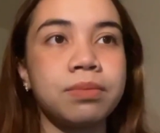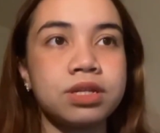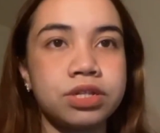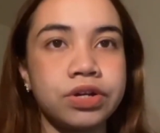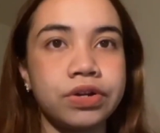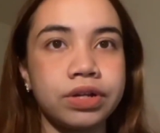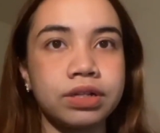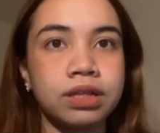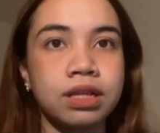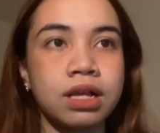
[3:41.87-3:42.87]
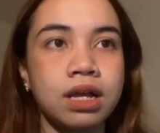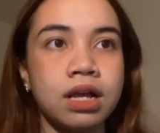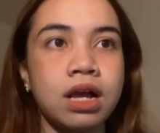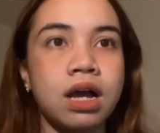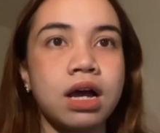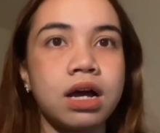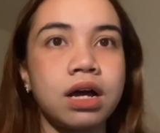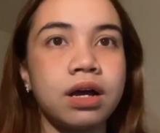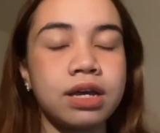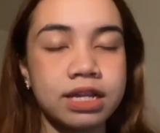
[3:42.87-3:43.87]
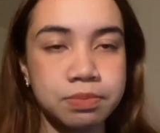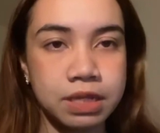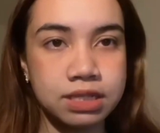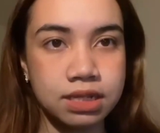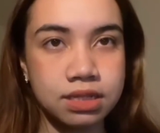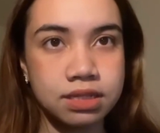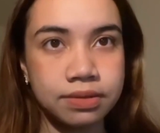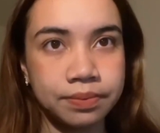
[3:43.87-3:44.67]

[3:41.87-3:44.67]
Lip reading: material expenses.